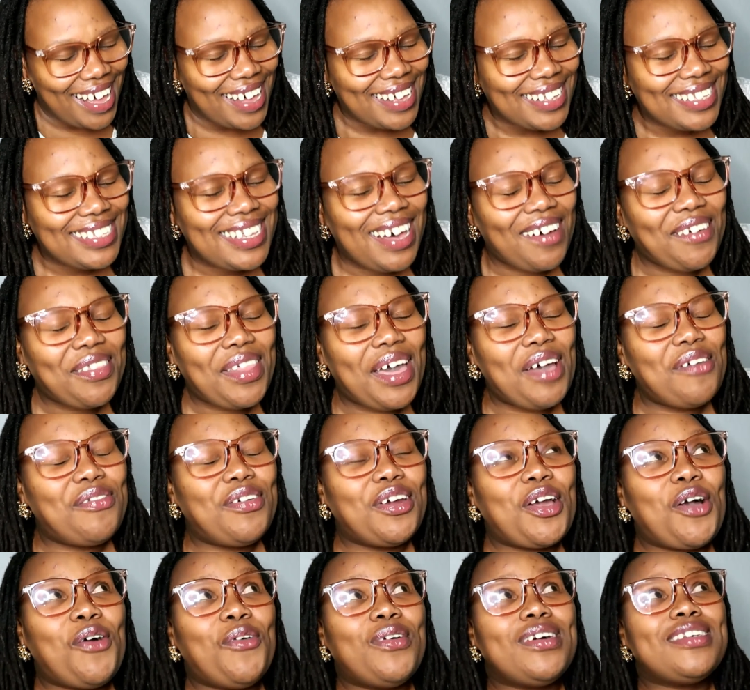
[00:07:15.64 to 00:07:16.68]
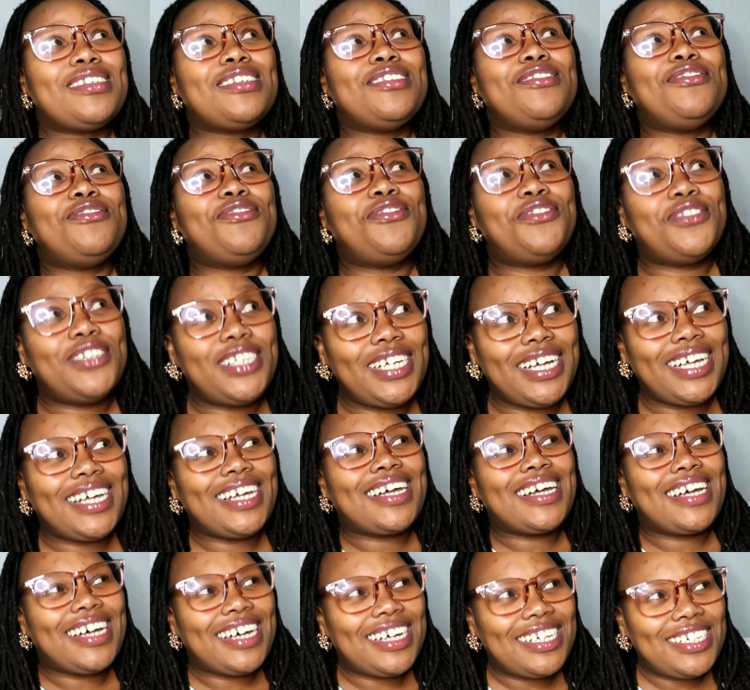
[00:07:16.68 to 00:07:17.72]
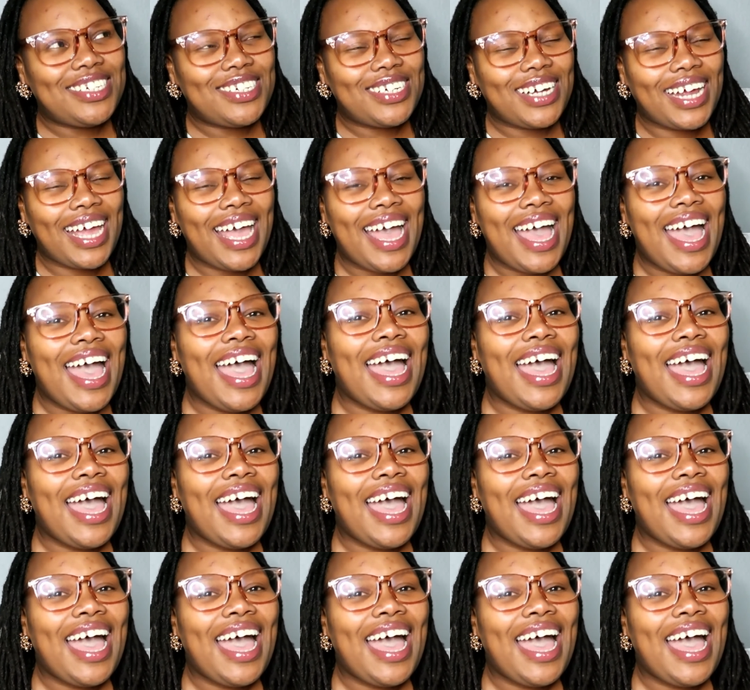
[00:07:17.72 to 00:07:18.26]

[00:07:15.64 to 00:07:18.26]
South Africa was a free country